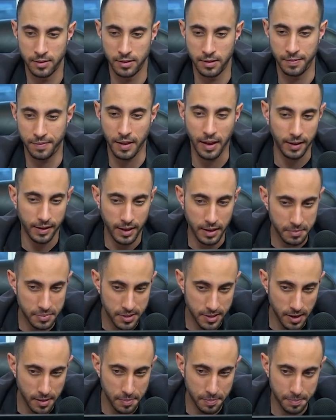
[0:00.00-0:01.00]
if that
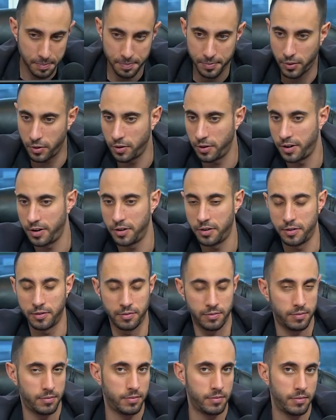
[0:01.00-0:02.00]
keeps up, or
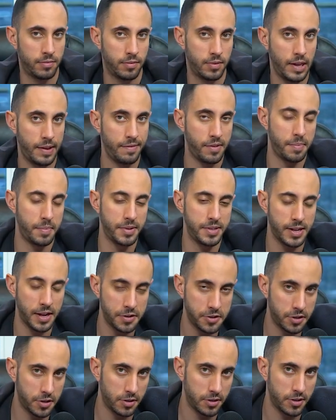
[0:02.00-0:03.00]
they have the
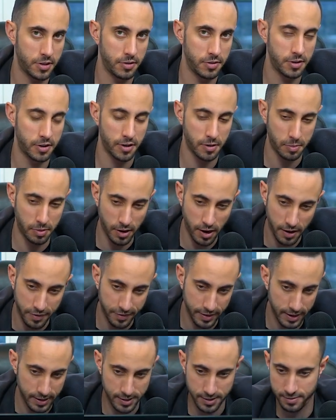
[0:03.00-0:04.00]
potential to turn a
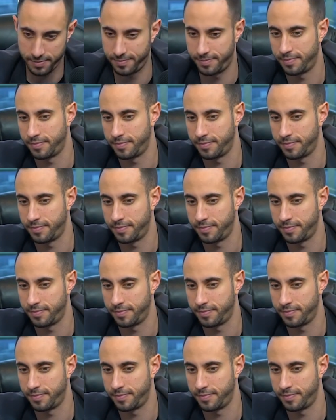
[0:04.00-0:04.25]
profit,